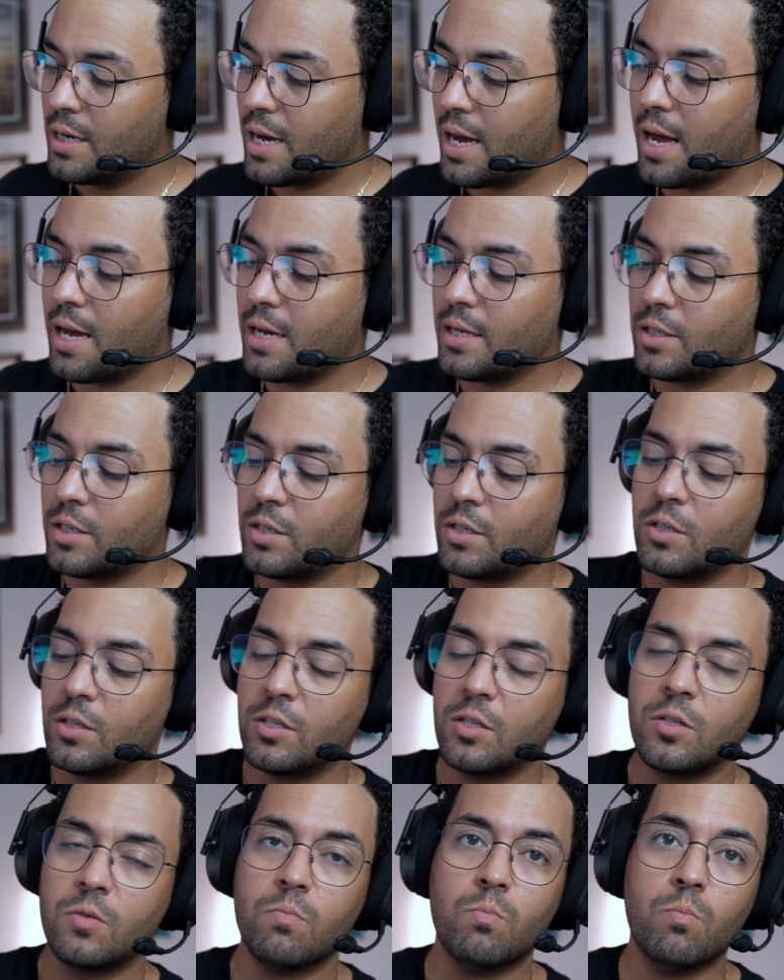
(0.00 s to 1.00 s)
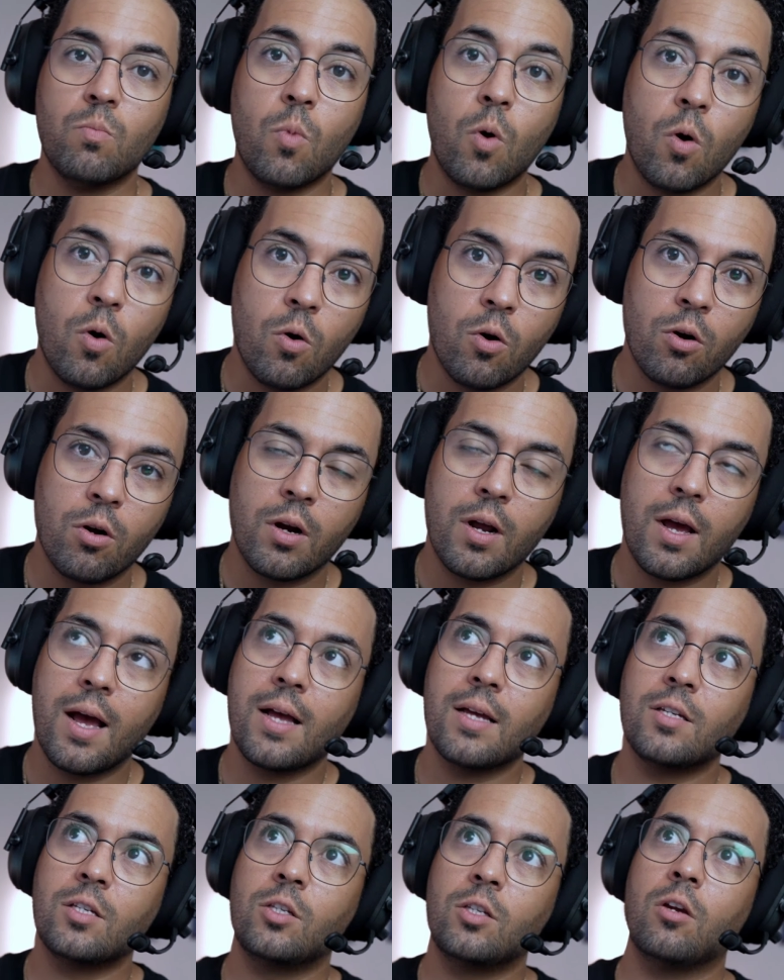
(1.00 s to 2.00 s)
as more
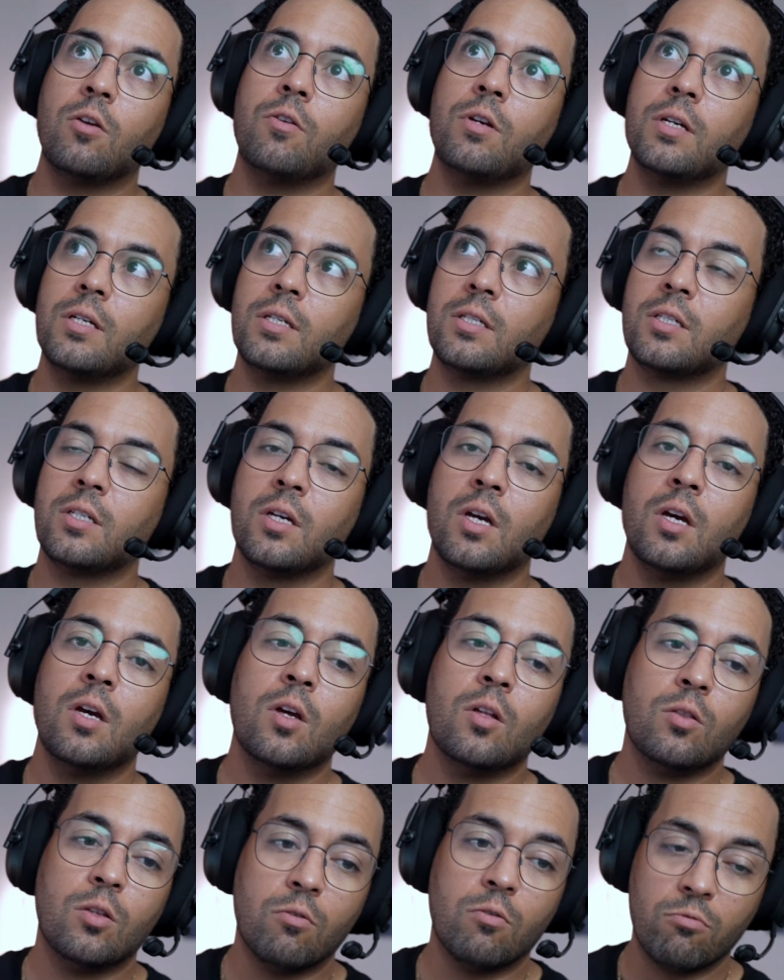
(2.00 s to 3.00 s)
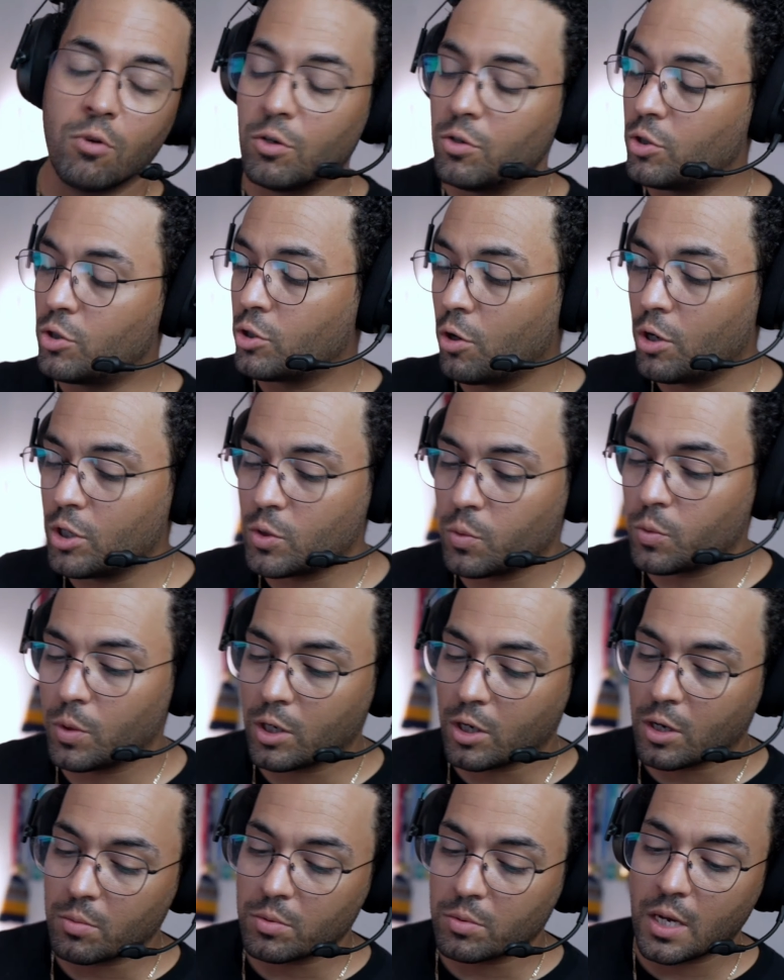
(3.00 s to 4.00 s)
as there is the wrong choice when
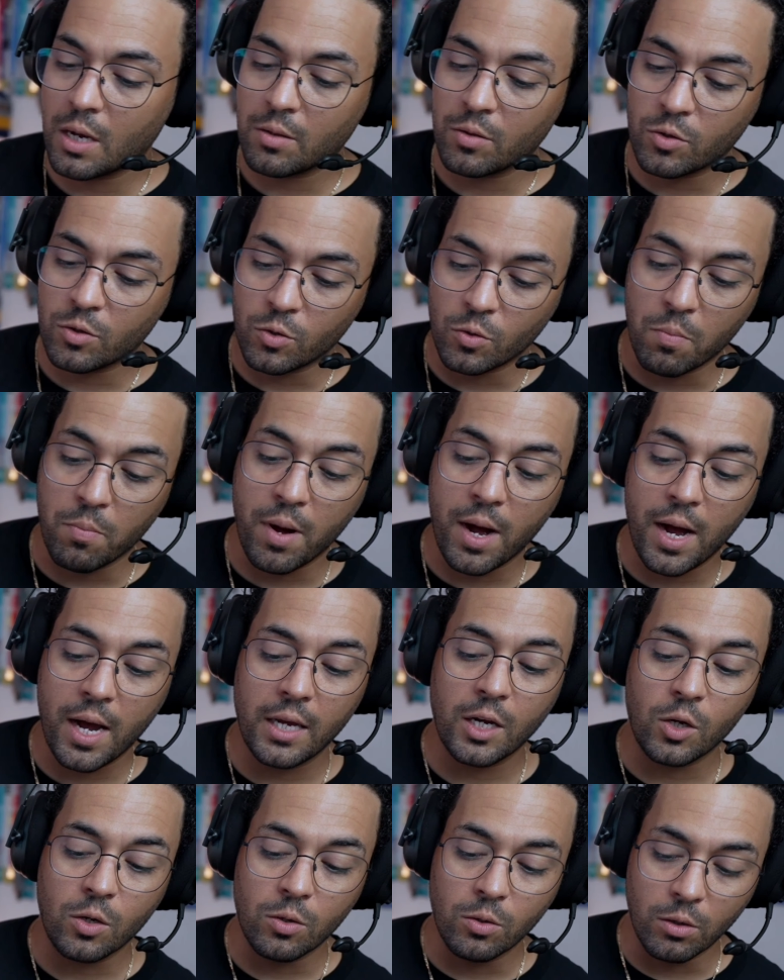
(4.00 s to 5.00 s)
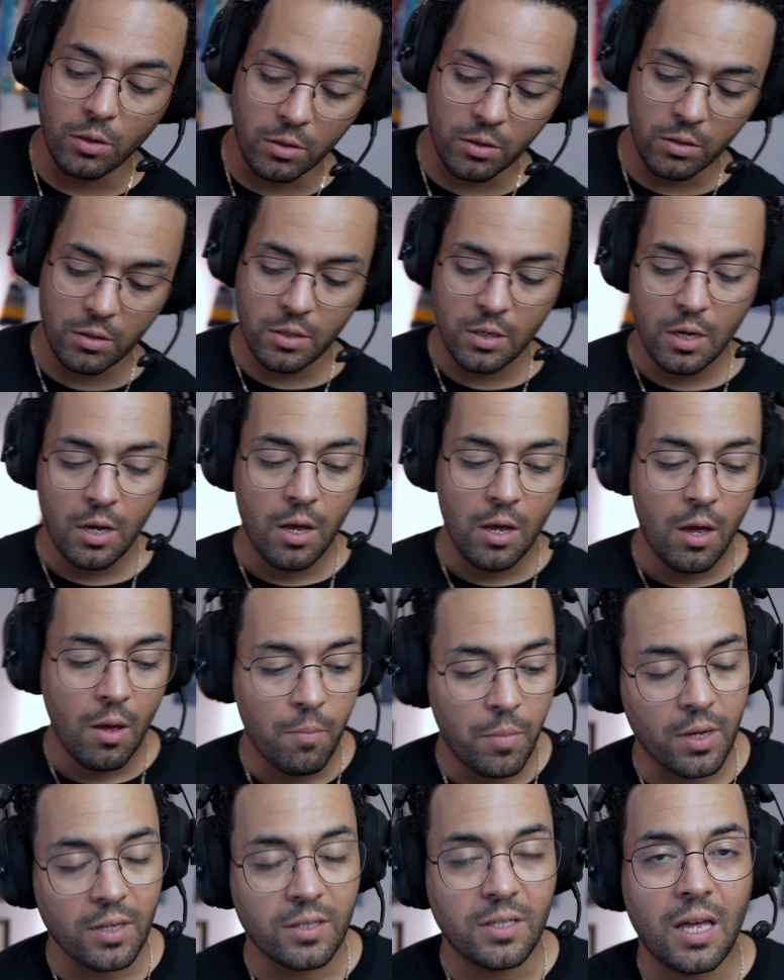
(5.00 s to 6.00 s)
it comes down to buying a cooler.
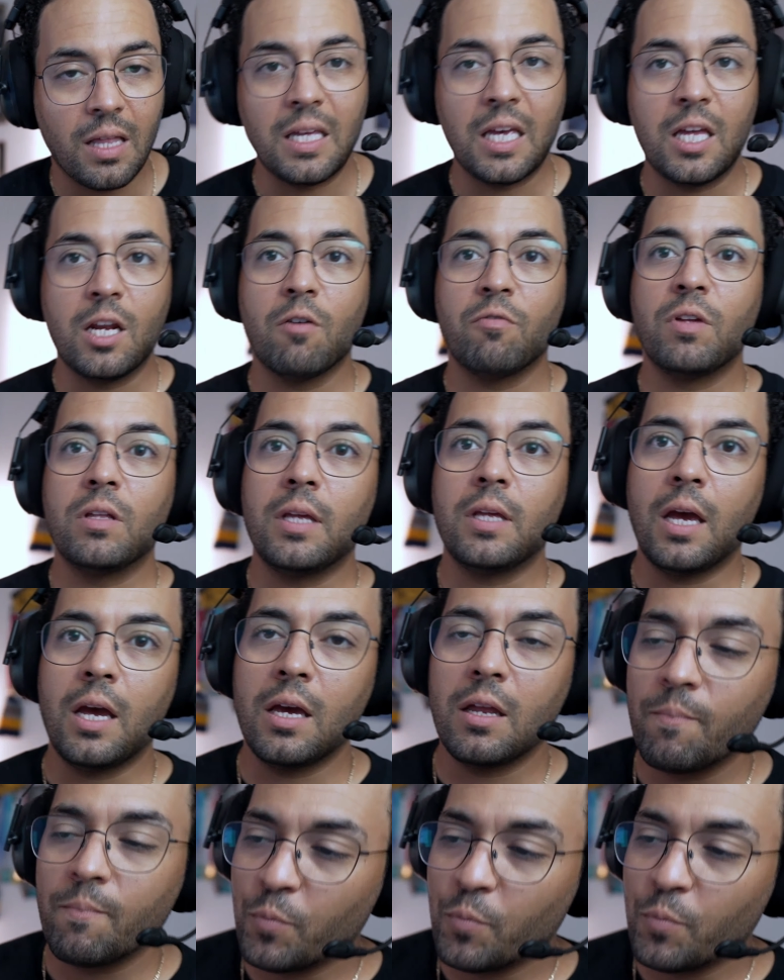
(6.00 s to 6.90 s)
Because at the end of the day,